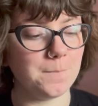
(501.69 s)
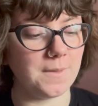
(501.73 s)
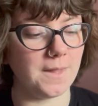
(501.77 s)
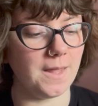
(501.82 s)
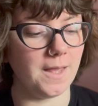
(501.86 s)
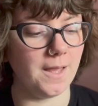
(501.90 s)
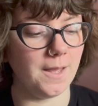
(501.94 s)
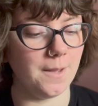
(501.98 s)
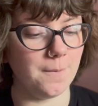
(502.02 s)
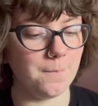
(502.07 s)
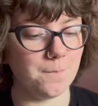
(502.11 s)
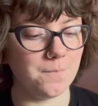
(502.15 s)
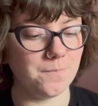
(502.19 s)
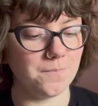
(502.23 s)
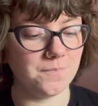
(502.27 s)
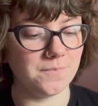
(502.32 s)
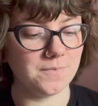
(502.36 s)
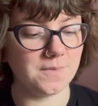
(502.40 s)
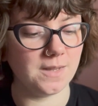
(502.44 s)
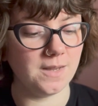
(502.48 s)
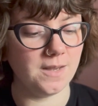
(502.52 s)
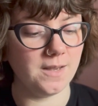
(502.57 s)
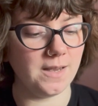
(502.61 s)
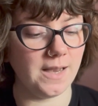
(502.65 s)

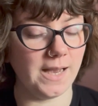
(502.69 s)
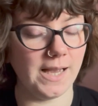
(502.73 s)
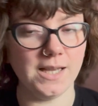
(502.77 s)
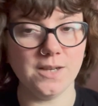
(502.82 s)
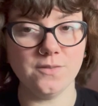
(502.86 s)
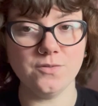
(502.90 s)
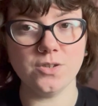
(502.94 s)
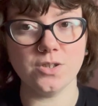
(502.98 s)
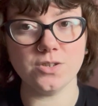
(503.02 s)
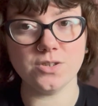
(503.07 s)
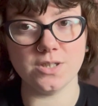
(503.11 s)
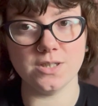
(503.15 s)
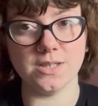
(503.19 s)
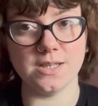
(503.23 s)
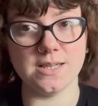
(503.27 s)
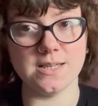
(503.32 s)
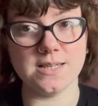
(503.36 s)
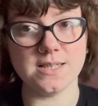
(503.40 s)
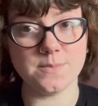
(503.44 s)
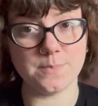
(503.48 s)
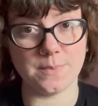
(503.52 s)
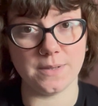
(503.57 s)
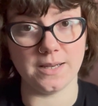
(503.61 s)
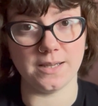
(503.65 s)
I have not done any
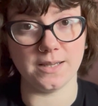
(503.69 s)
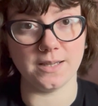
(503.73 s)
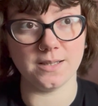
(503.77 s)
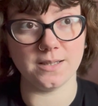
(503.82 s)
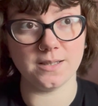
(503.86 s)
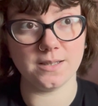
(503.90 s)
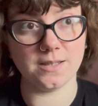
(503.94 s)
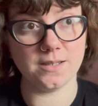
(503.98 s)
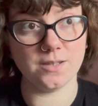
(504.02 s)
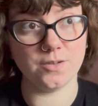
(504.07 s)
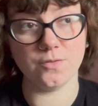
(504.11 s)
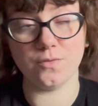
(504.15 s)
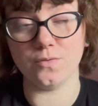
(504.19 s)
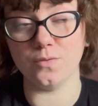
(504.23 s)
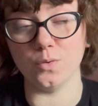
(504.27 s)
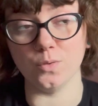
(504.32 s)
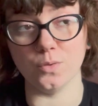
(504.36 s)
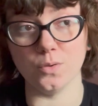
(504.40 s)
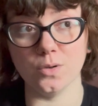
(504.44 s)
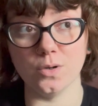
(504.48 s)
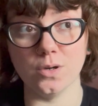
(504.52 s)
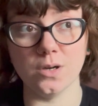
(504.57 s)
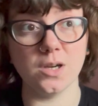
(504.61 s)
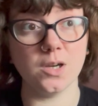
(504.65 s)
spinning
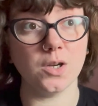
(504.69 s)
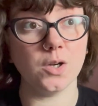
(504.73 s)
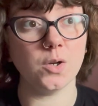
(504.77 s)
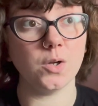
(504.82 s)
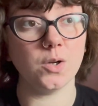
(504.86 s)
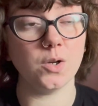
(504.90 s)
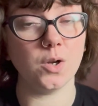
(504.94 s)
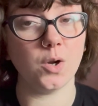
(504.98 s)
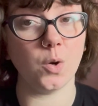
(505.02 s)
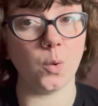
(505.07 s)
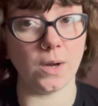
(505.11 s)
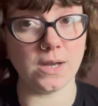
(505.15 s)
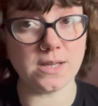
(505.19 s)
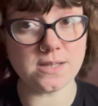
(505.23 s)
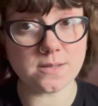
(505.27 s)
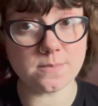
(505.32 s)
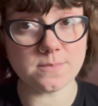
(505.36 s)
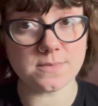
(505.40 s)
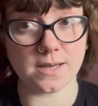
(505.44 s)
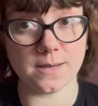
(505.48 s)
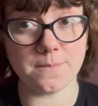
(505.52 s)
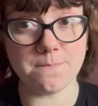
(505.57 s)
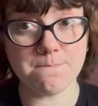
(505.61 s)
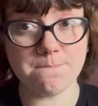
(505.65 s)
for quite some
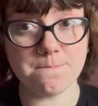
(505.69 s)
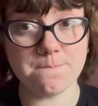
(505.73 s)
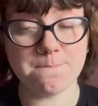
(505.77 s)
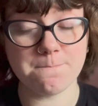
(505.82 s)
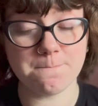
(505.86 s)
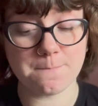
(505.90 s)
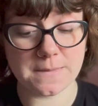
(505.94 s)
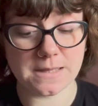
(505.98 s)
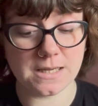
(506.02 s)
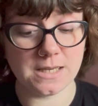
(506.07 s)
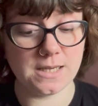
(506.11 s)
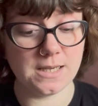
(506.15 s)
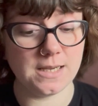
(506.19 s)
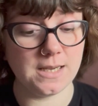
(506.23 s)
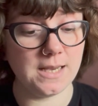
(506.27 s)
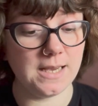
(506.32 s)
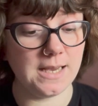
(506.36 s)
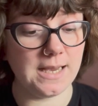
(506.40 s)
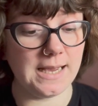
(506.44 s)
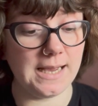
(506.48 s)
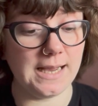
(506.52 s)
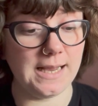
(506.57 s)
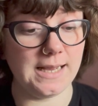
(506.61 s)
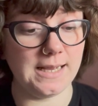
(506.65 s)
time,
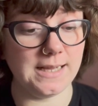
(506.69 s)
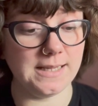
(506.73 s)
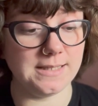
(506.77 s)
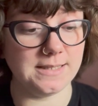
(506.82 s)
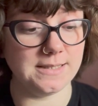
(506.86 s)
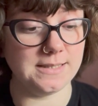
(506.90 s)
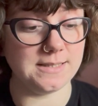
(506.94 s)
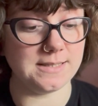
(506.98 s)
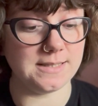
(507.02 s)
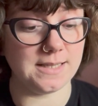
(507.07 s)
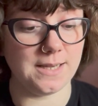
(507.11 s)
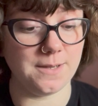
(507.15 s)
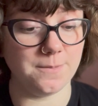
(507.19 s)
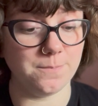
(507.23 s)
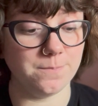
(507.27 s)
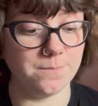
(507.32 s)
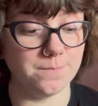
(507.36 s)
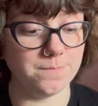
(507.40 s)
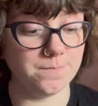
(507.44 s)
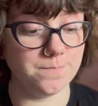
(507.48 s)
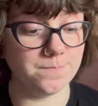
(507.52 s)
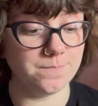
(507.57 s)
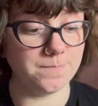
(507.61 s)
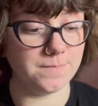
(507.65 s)
and
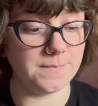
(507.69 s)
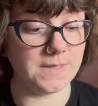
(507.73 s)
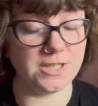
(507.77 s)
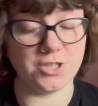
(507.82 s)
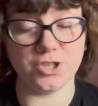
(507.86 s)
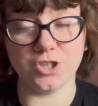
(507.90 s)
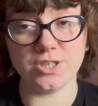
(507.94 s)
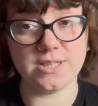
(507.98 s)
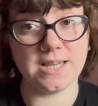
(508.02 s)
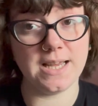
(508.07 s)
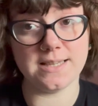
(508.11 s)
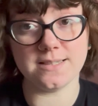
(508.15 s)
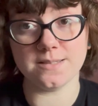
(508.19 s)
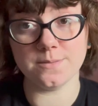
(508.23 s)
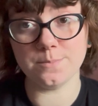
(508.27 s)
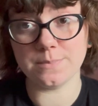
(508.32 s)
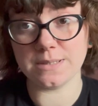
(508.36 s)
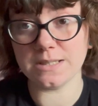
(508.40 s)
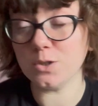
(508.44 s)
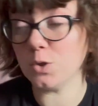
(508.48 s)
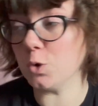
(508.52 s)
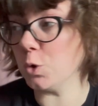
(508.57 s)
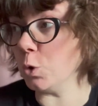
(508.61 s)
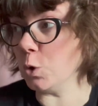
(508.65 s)
it just hasn't
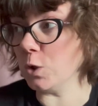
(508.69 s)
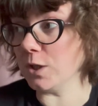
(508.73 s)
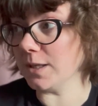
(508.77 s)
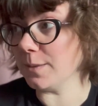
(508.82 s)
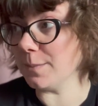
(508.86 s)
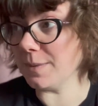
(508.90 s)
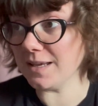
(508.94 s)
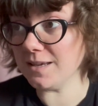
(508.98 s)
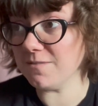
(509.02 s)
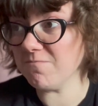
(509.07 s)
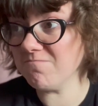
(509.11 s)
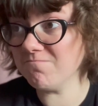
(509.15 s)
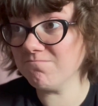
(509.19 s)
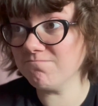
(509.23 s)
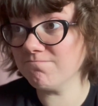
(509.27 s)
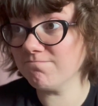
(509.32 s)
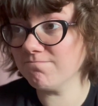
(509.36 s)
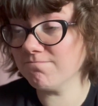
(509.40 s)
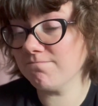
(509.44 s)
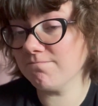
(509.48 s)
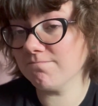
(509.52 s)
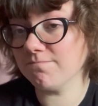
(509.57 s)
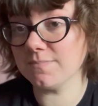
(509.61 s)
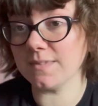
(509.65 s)
been calling me.
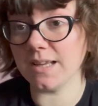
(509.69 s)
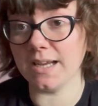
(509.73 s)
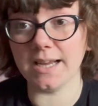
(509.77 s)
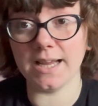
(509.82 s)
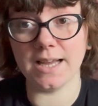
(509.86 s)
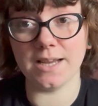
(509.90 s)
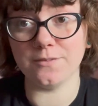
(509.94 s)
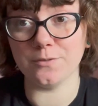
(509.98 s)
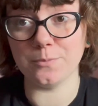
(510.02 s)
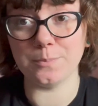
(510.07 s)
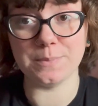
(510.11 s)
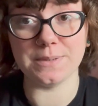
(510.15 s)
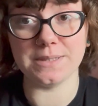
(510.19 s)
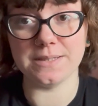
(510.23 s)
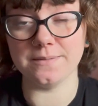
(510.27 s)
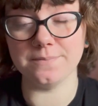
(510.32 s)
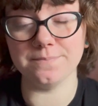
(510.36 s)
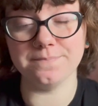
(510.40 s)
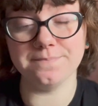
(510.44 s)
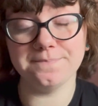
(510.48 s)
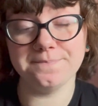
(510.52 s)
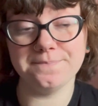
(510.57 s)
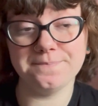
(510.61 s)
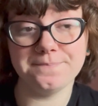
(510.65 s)
I haven't
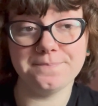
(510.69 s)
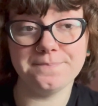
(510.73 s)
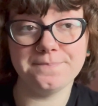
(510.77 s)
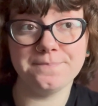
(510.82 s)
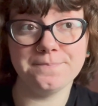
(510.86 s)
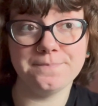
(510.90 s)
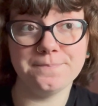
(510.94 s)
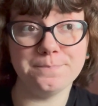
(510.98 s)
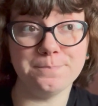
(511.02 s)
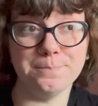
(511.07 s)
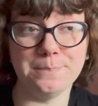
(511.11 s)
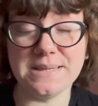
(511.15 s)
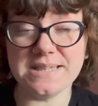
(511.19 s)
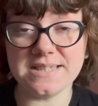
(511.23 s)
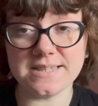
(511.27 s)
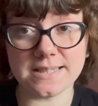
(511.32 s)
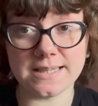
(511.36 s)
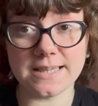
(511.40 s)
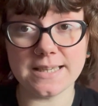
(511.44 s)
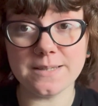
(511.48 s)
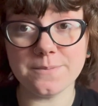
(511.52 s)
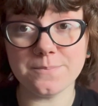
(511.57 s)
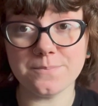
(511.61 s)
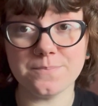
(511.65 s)
been missing
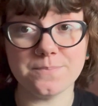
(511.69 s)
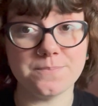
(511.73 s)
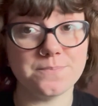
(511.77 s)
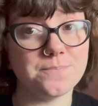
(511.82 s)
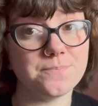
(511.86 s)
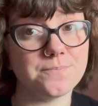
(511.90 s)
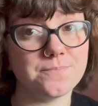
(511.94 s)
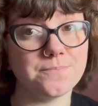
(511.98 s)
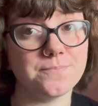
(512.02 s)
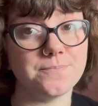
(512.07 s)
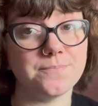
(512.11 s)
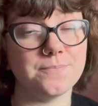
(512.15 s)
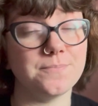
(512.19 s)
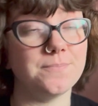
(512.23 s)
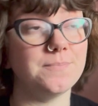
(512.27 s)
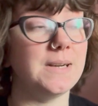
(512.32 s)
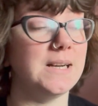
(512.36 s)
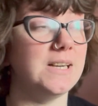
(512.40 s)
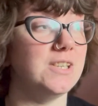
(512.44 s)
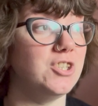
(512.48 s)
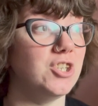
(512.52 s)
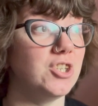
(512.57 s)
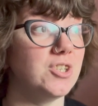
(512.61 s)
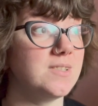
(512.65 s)
it.
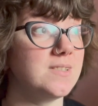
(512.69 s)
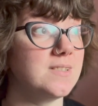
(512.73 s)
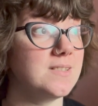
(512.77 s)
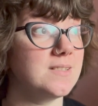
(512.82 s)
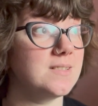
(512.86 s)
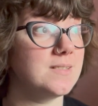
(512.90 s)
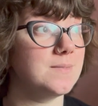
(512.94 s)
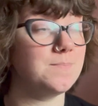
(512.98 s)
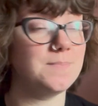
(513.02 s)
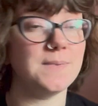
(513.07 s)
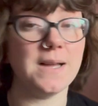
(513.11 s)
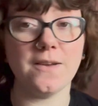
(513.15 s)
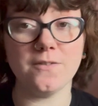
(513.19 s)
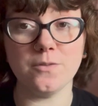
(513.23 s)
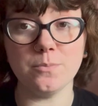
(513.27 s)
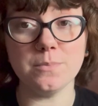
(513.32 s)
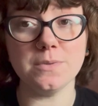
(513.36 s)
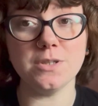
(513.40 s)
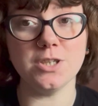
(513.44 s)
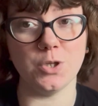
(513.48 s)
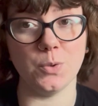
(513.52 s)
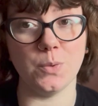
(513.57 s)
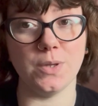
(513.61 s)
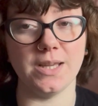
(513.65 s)
I just haven't
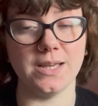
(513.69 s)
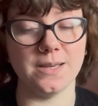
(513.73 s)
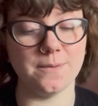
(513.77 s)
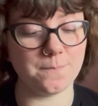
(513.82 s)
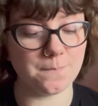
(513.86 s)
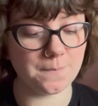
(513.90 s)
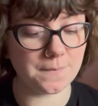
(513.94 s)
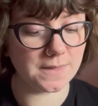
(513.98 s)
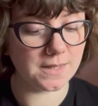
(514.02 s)
been doing it.